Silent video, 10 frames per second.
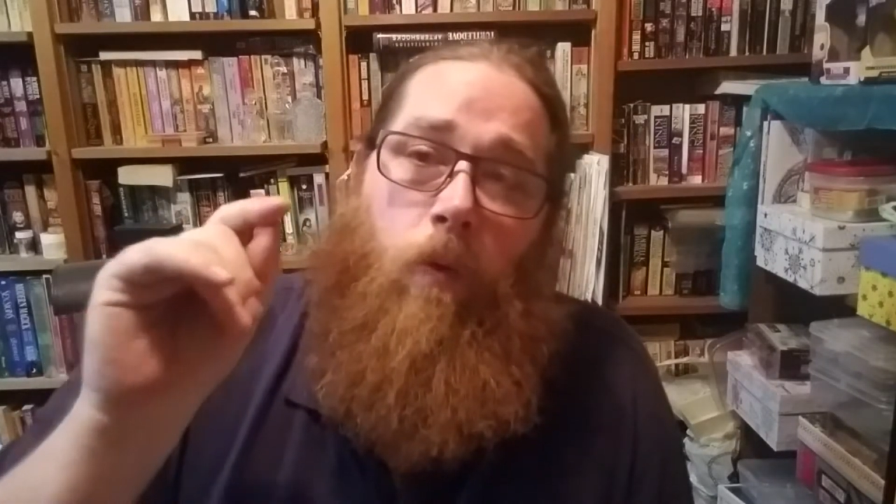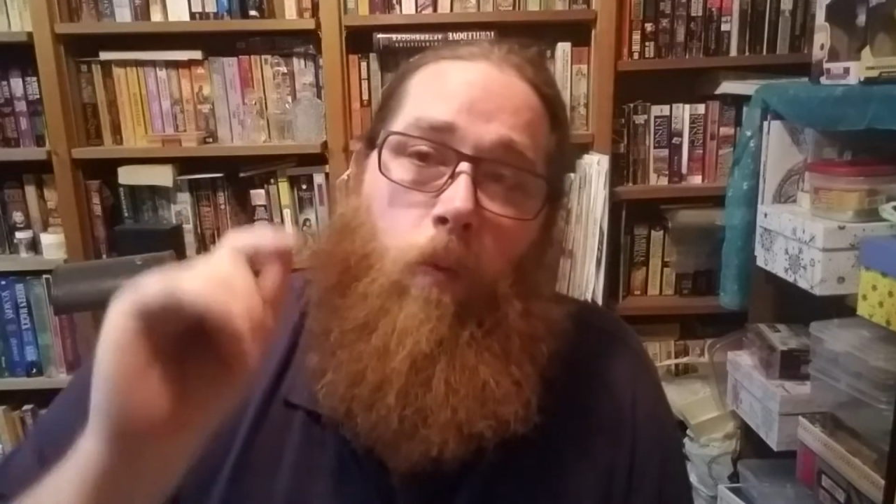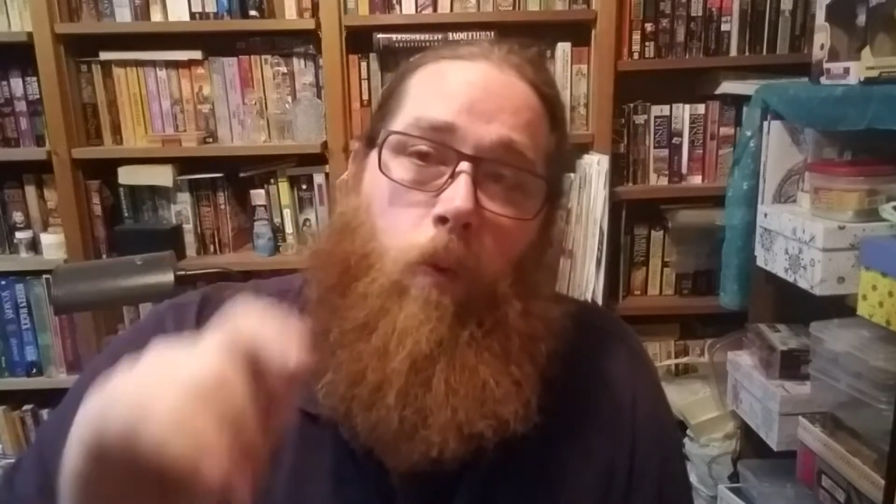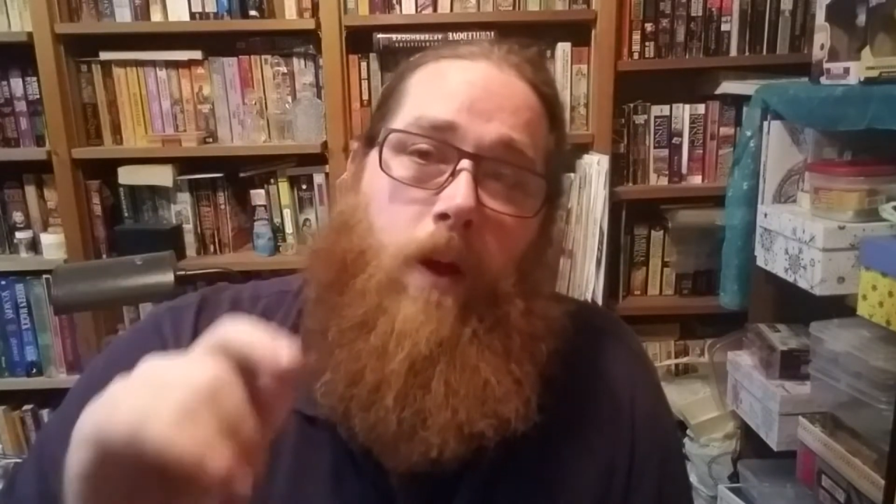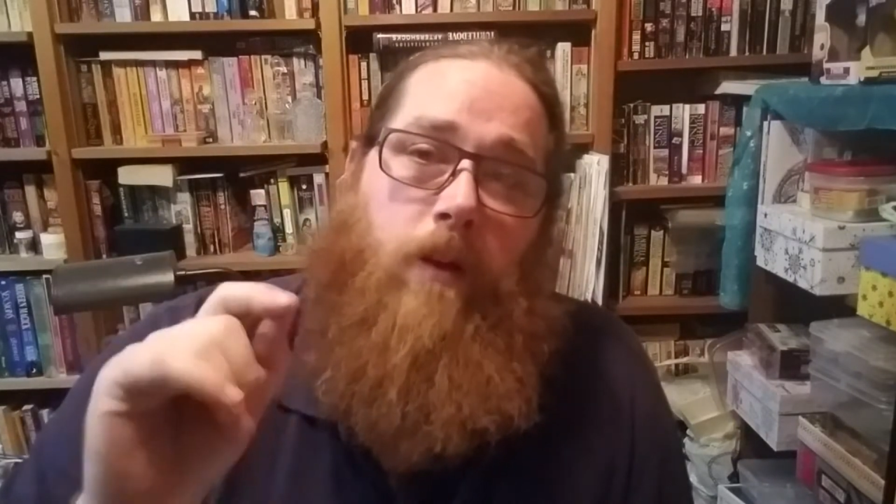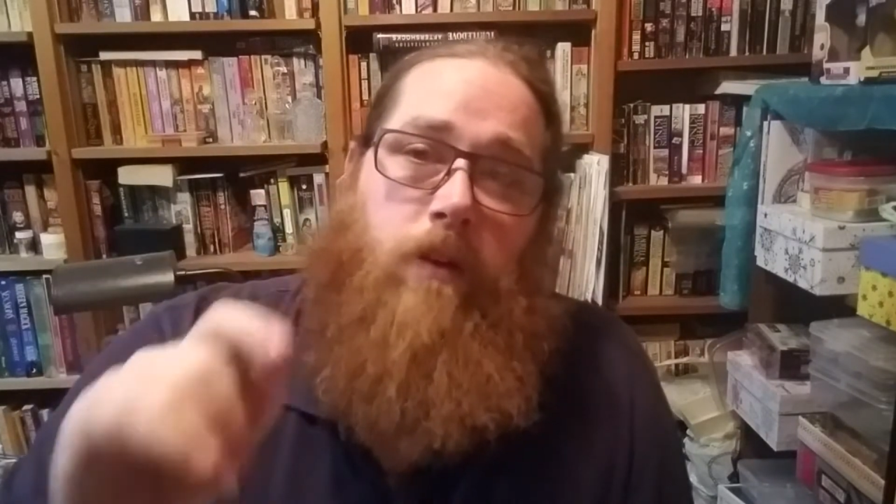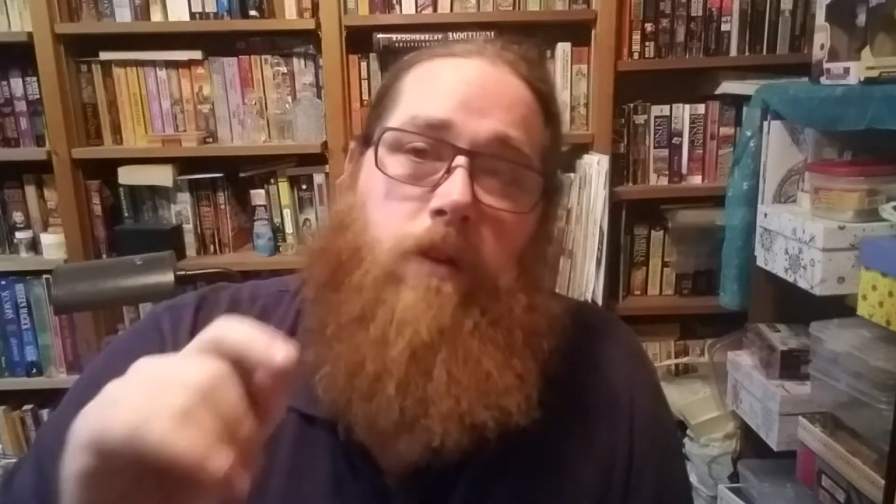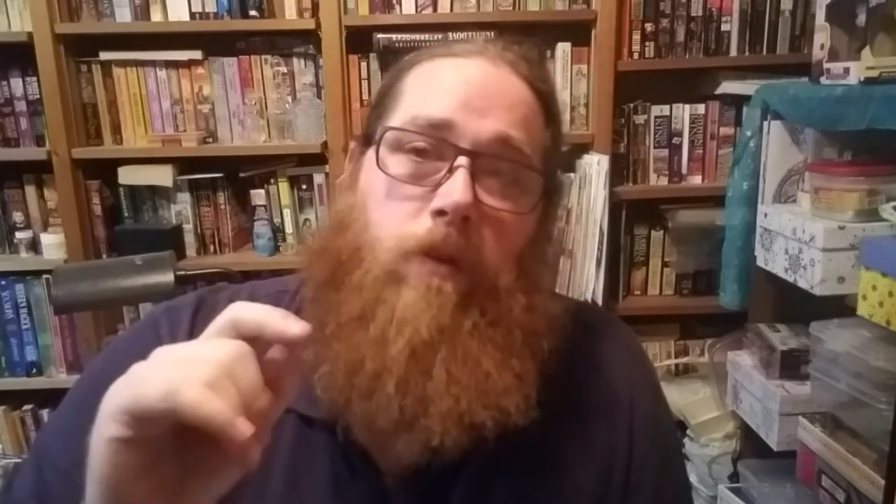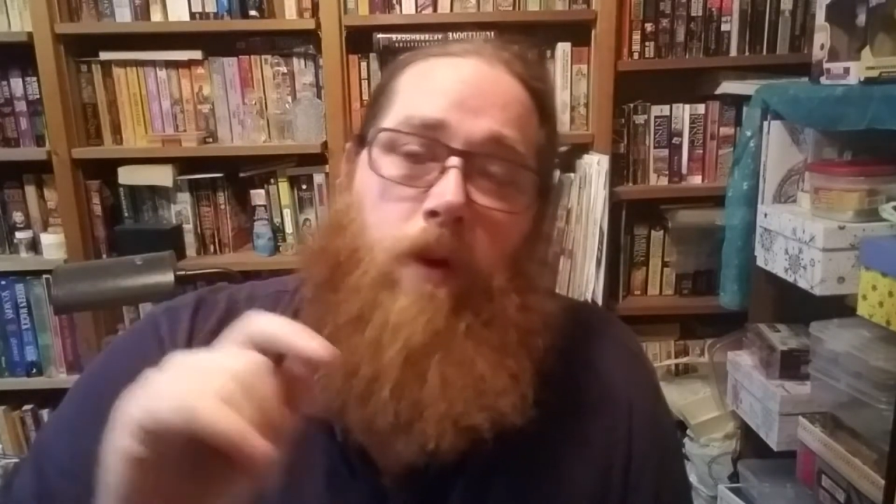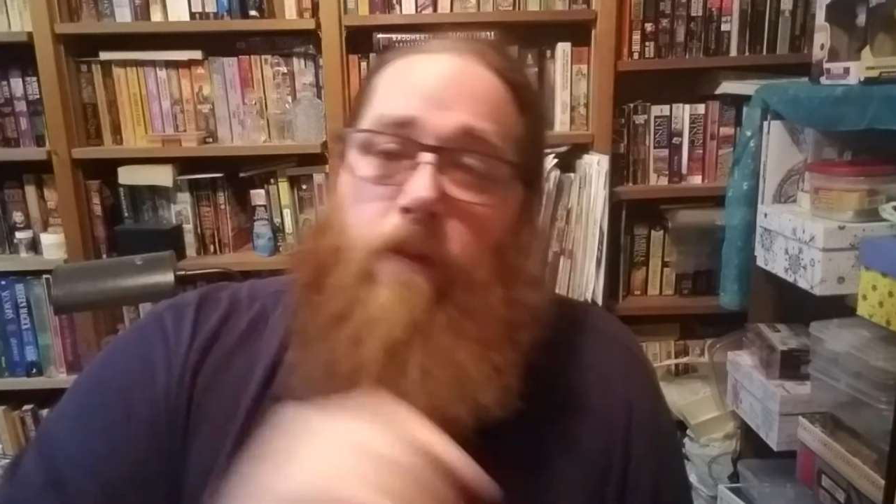When
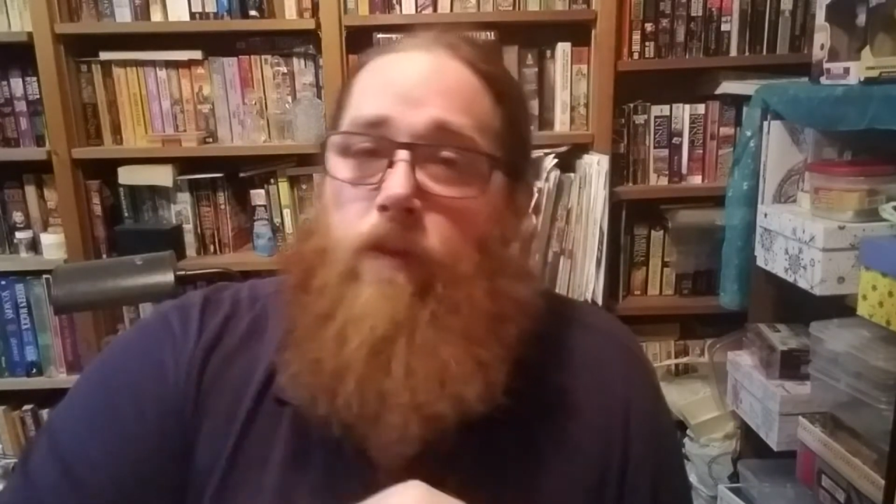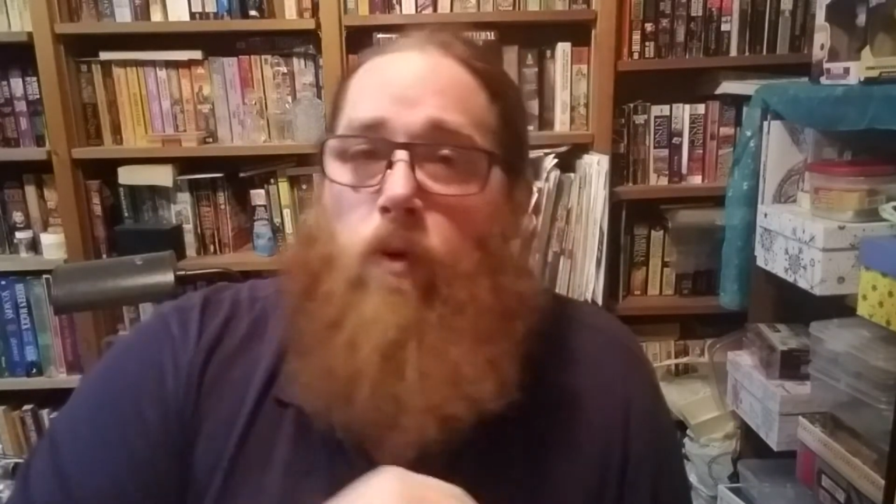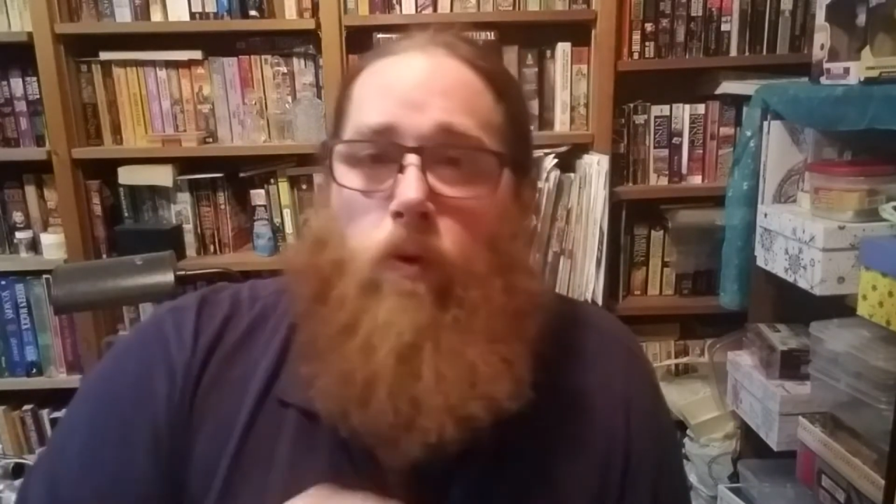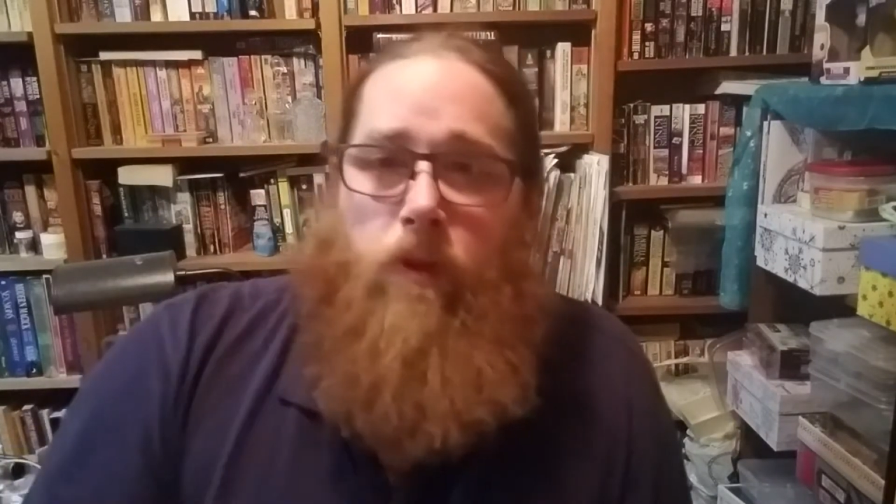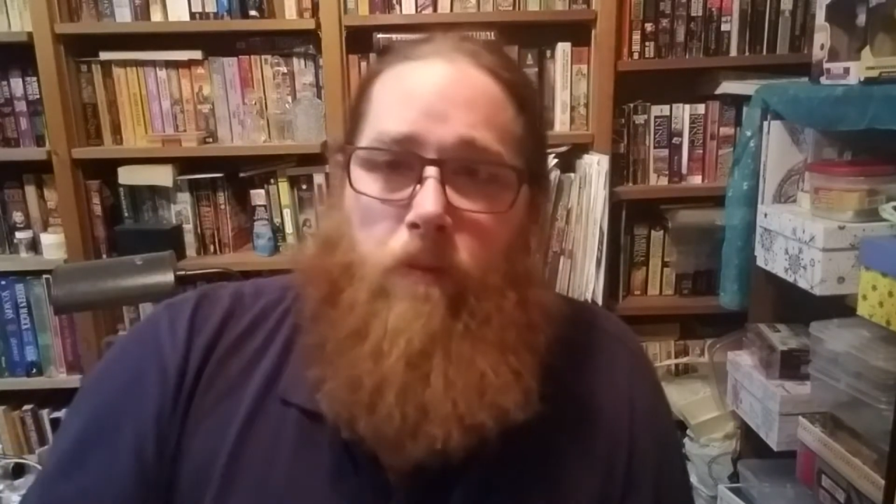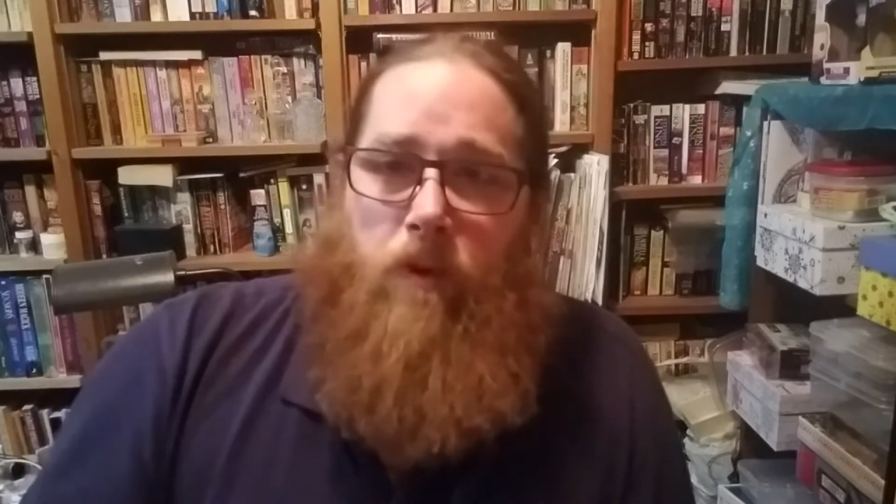you have cooled them